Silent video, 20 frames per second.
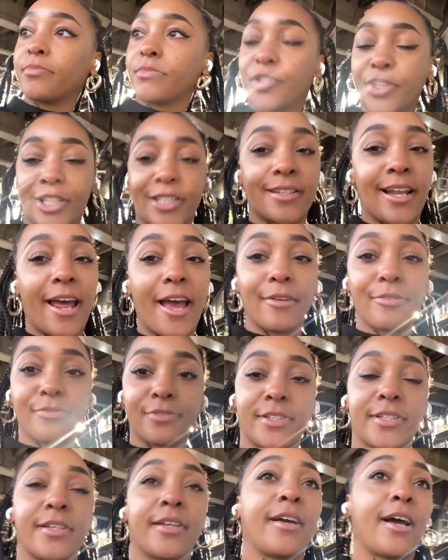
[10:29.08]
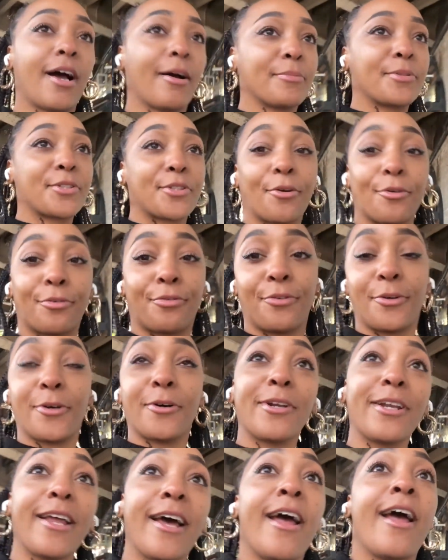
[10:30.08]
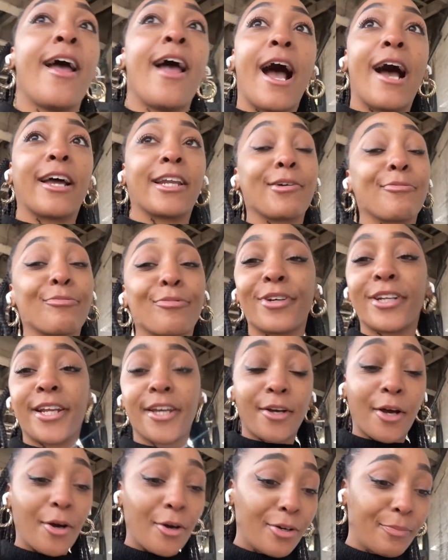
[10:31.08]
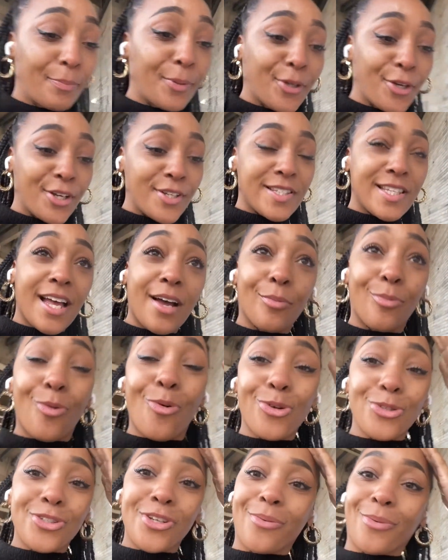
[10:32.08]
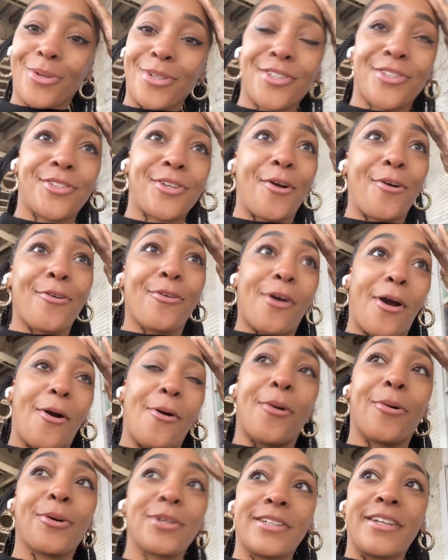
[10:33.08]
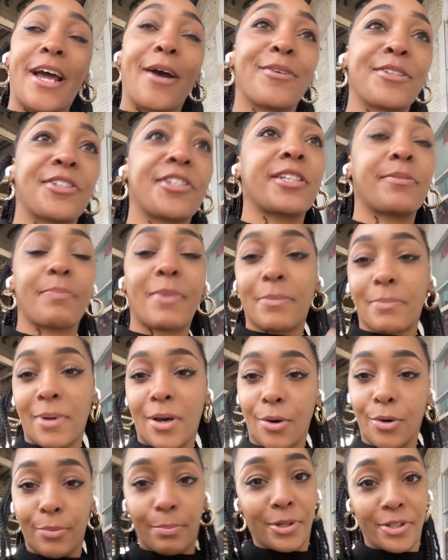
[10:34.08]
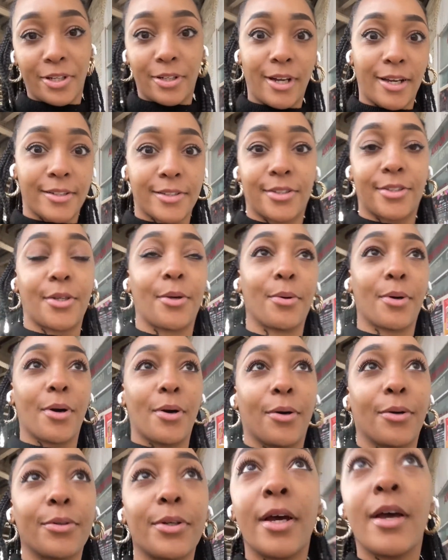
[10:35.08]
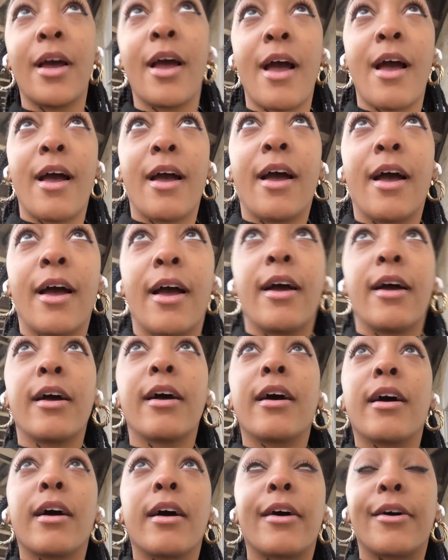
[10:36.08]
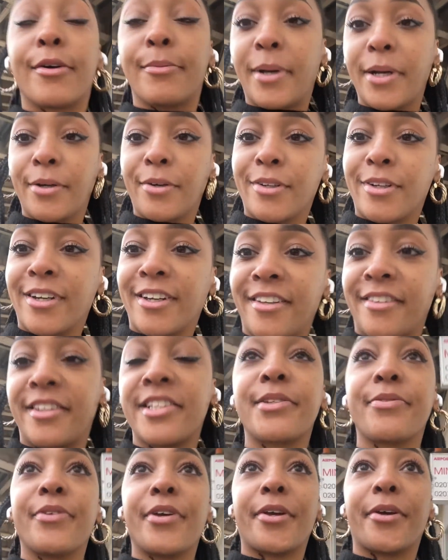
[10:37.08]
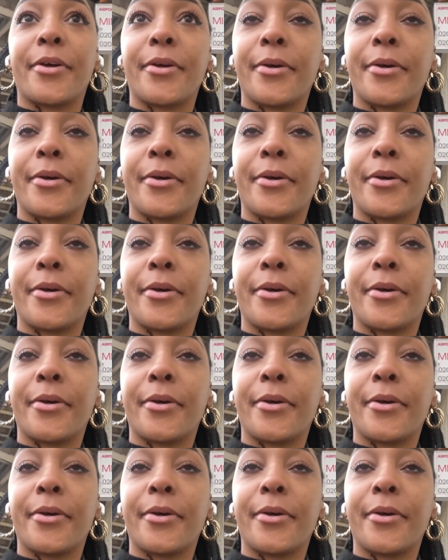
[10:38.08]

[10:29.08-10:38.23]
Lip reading: Just left. I'm so full and I'm really cold because that water was so cold. Now it's just made my whole body like so cold. Oh my god, look at this view.